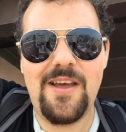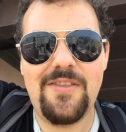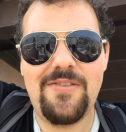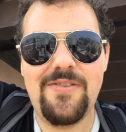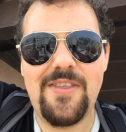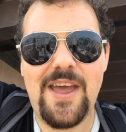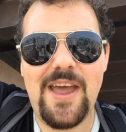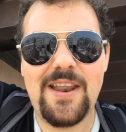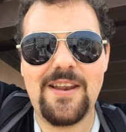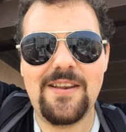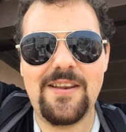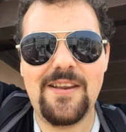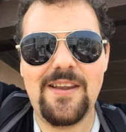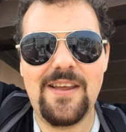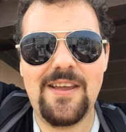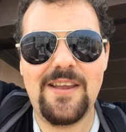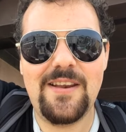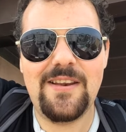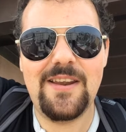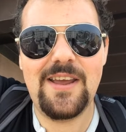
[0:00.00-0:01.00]
and then
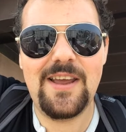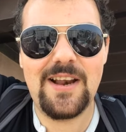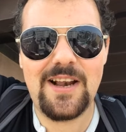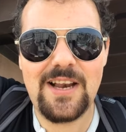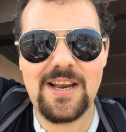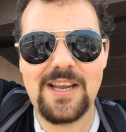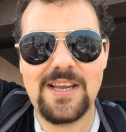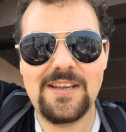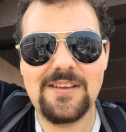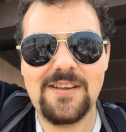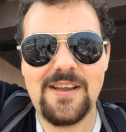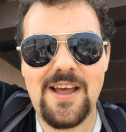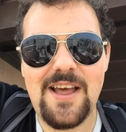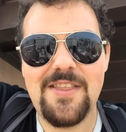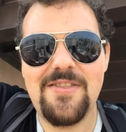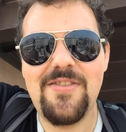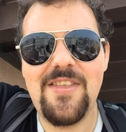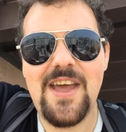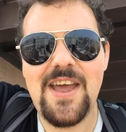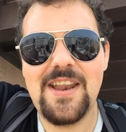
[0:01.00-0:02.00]
in Italy
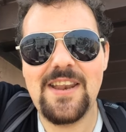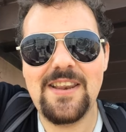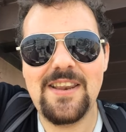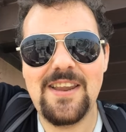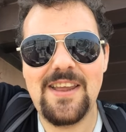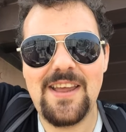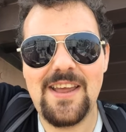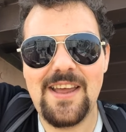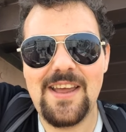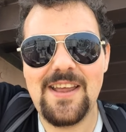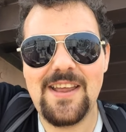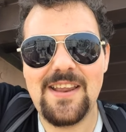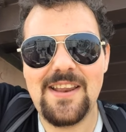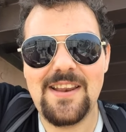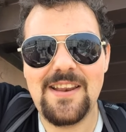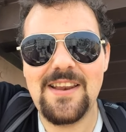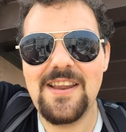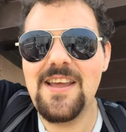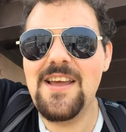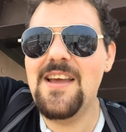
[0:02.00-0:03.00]
and then
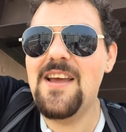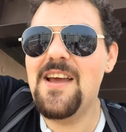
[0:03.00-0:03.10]
in